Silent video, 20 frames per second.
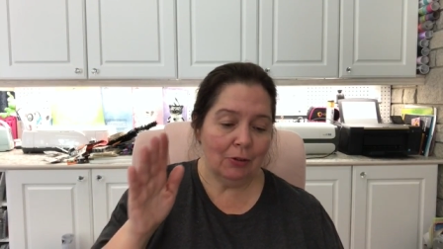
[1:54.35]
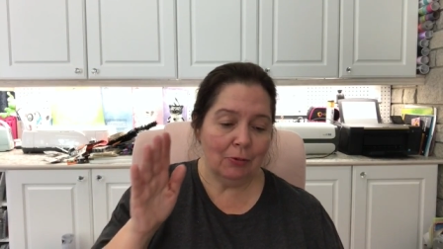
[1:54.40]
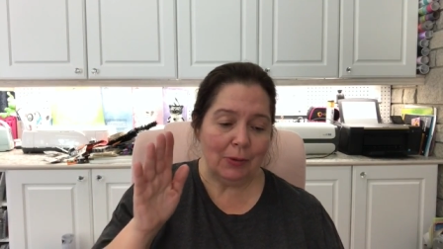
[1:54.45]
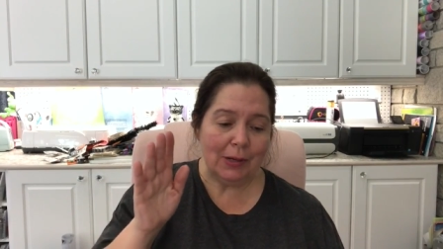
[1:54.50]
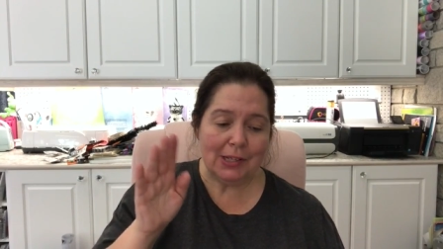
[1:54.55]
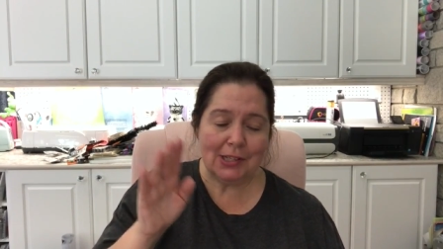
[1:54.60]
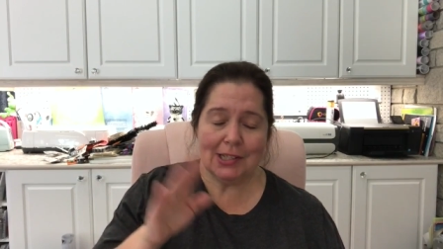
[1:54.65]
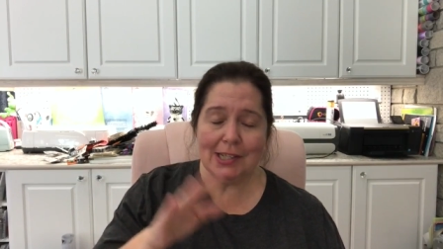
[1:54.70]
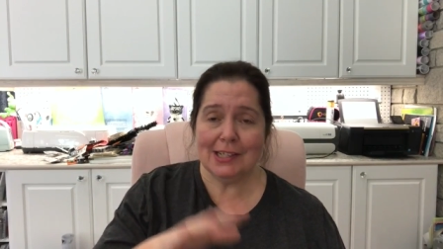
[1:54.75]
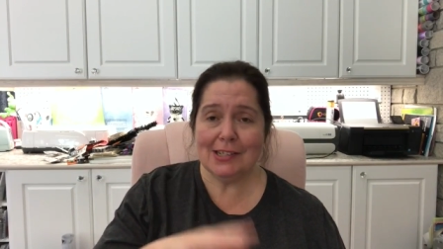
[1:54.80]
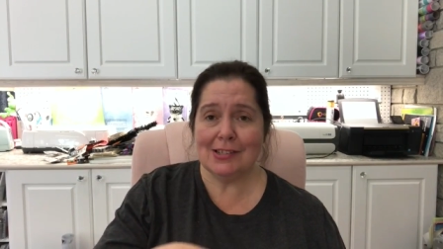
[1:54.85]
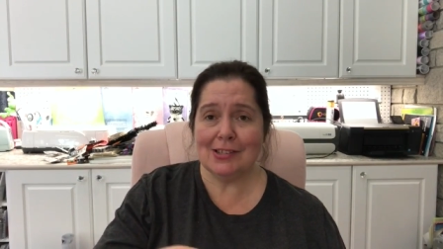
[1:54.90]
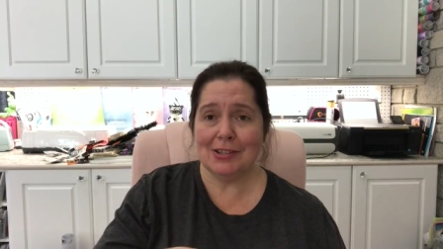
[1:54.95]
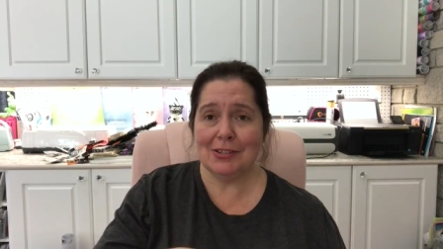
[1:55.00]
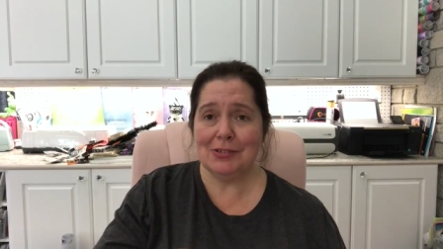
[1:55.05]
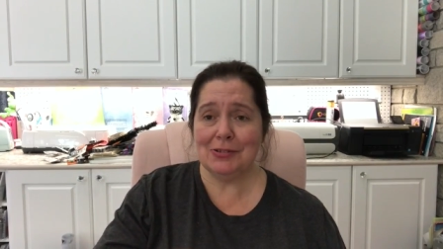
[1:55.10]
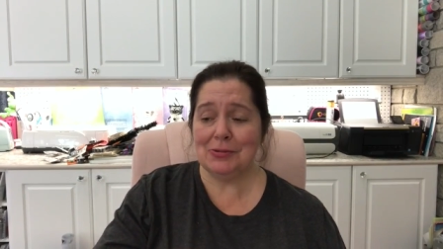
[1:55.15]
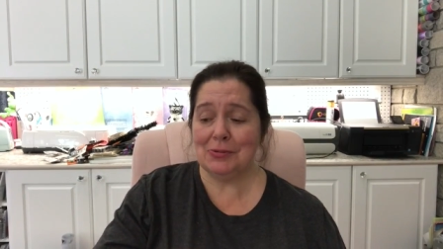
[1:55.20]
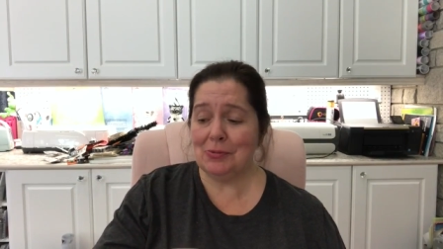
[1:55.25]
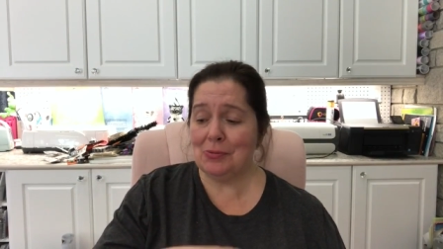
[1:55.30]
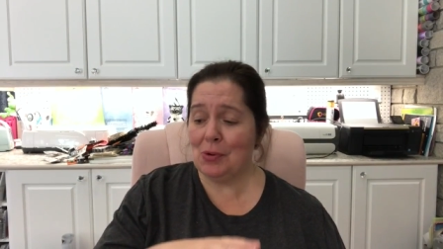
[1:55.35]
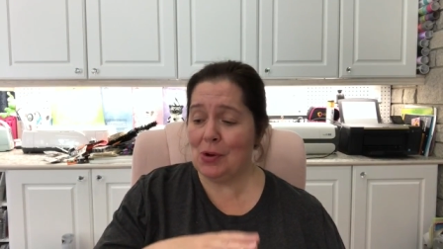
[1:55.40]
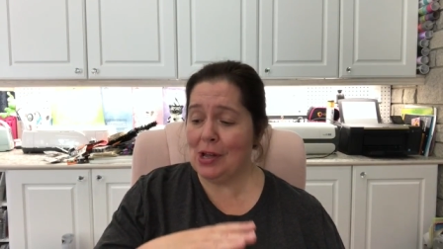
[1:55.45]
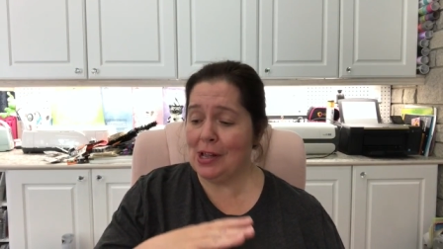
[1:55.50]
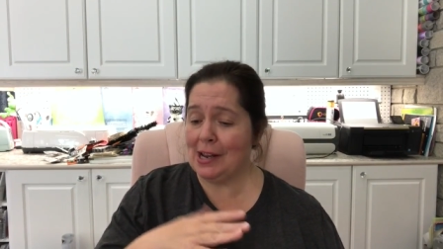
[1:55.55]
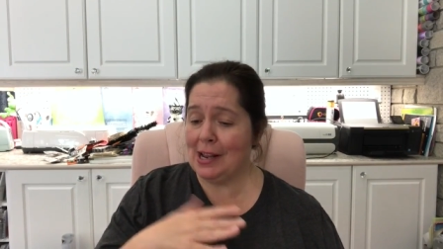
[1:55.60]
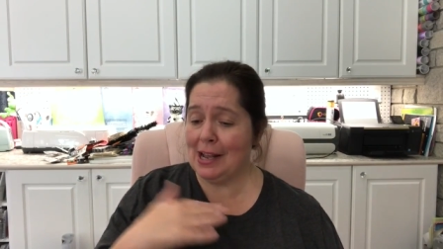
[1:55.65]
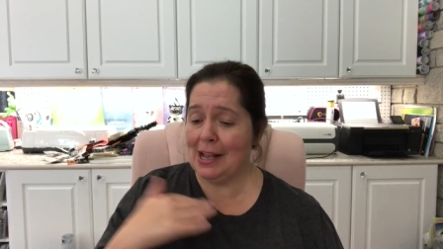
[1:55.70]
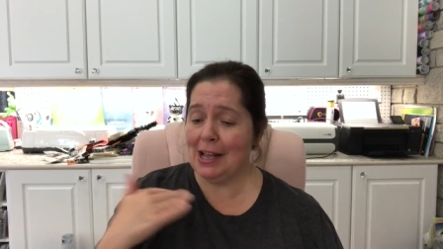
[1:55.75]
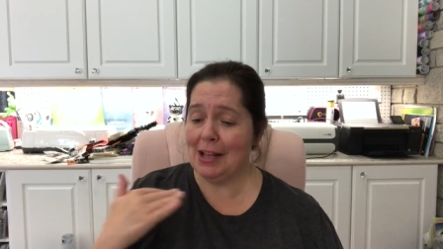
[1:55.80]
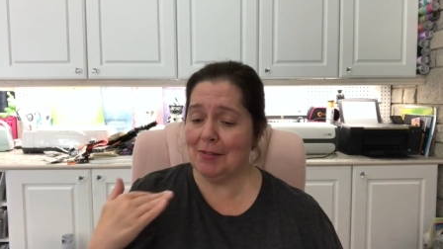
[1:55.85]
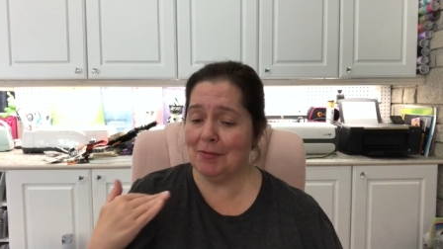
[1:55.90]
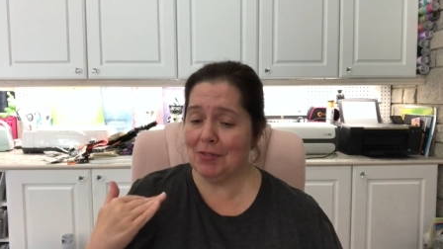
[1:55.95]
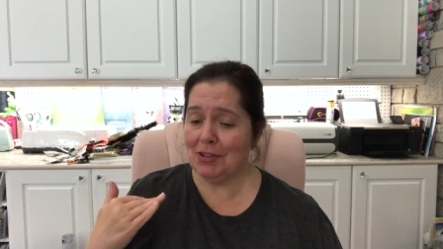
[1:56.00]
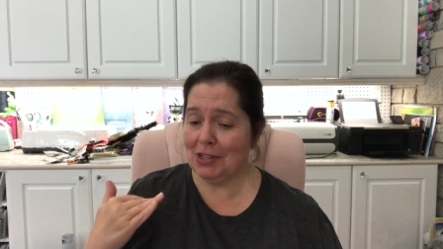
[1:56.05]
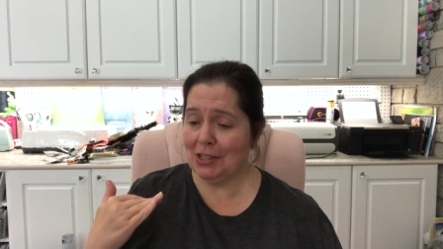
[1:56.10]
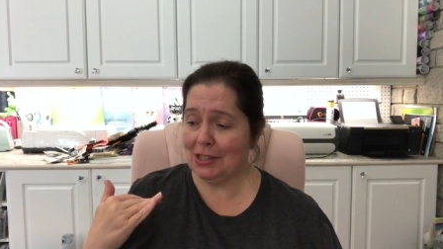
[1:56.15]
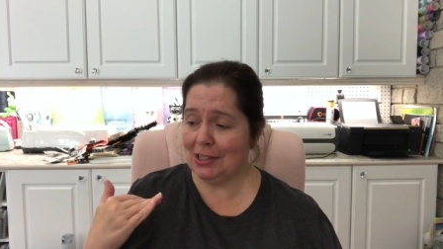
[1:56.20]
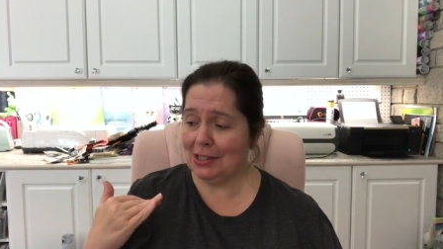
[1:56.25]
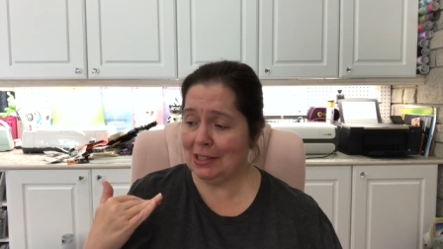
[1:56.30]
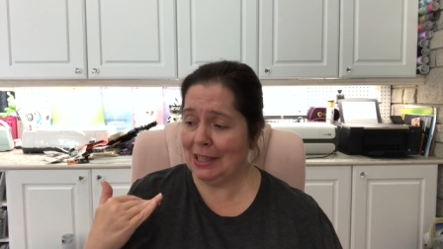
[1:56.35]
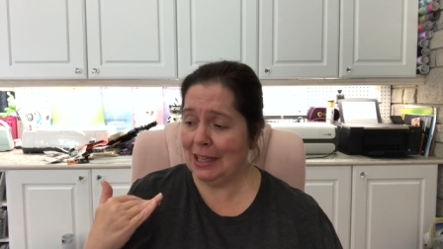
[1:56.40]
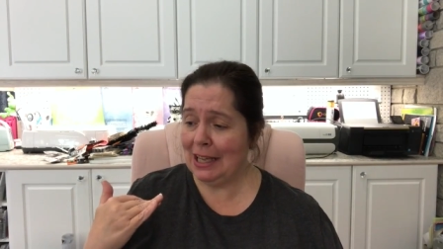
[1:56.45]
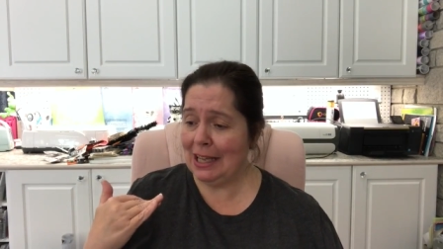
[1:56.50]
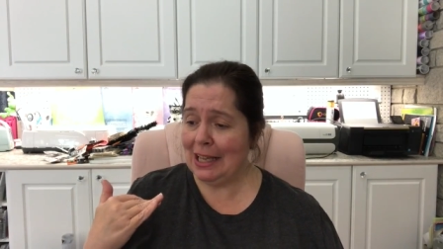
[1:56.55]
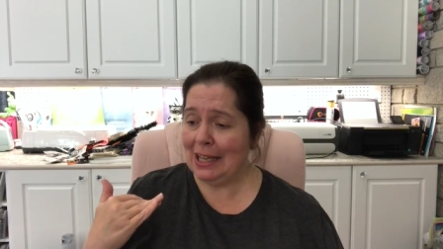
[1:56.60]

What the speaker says: We tend to want to have